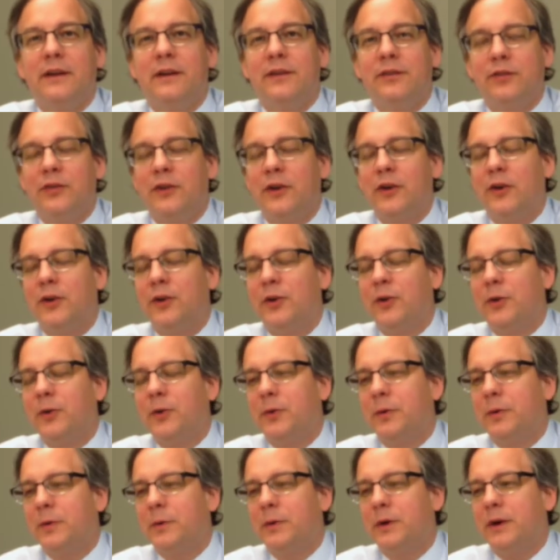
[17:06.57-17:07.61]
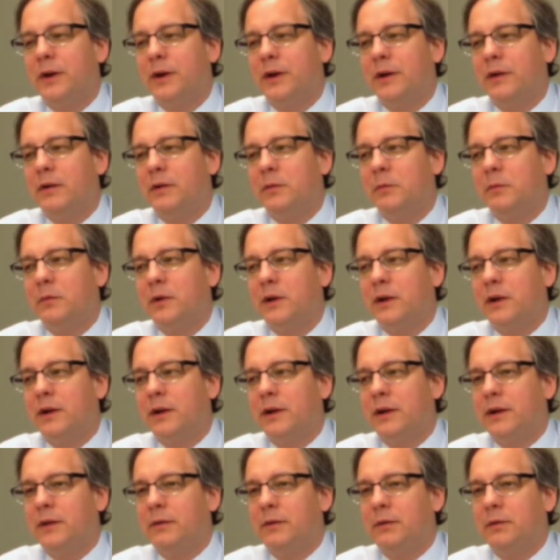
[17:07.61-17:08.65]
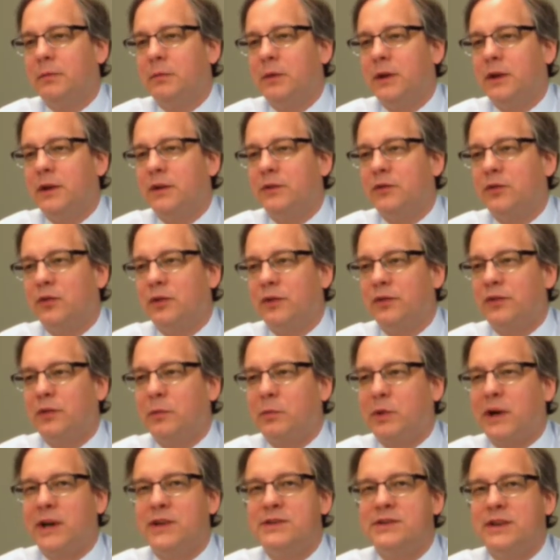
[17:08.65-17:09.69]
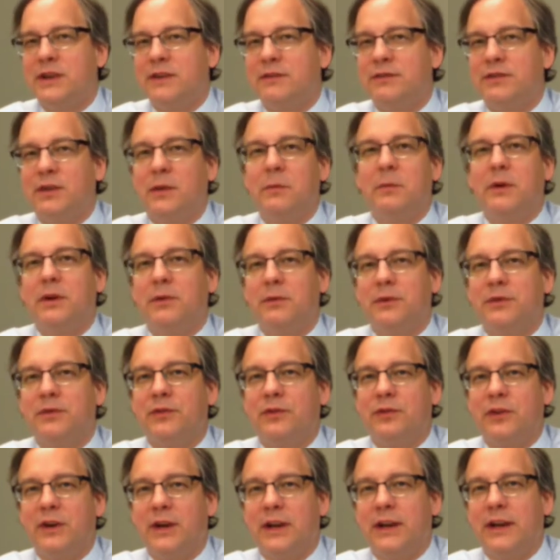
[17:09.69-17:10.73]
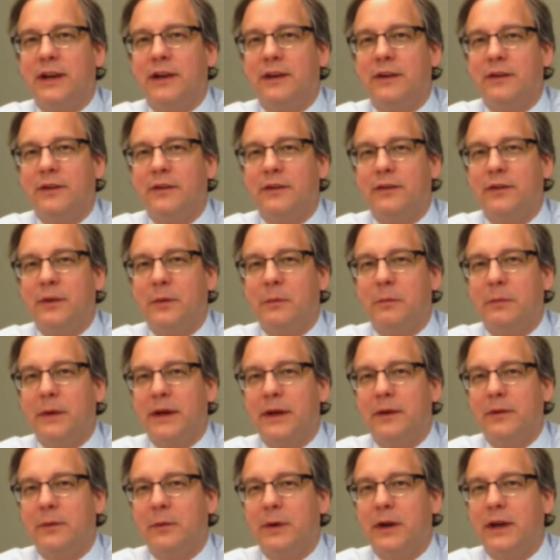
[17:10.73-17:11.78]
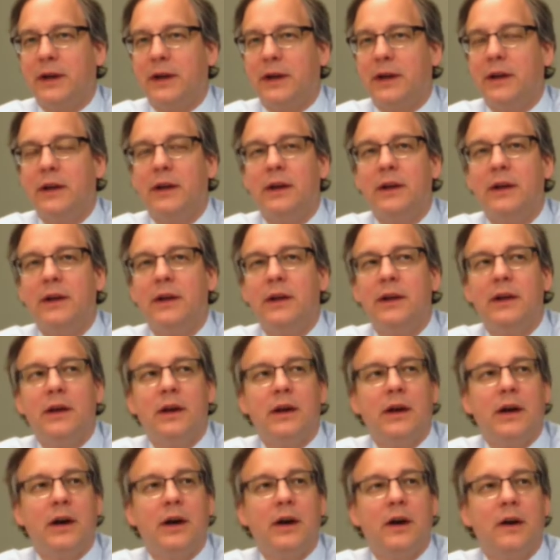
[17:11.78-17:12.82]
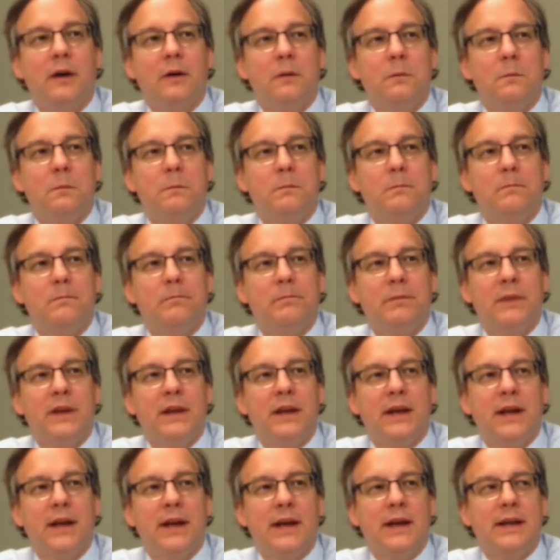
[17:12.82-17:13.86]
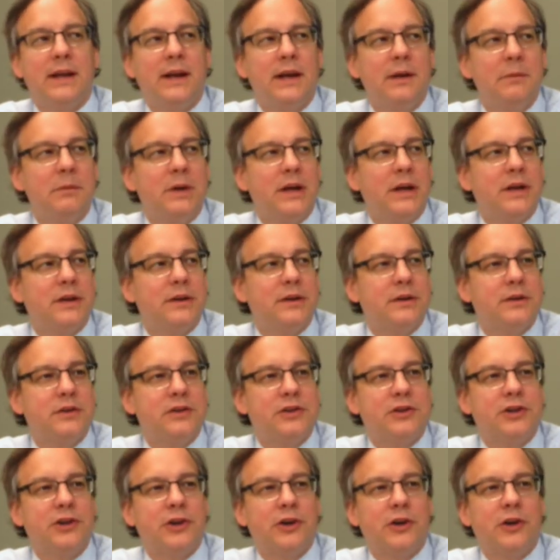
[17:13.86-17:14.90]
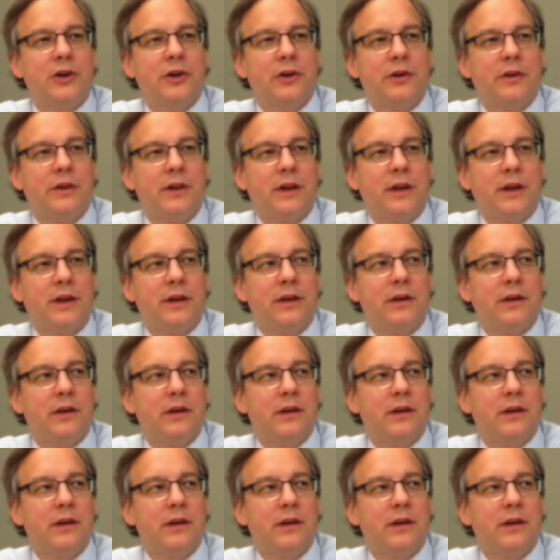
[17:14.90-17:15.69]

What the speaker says: So it would be sort of surprising if somebody wasn't trying to get onto some bandwagon. And I'm not sure that,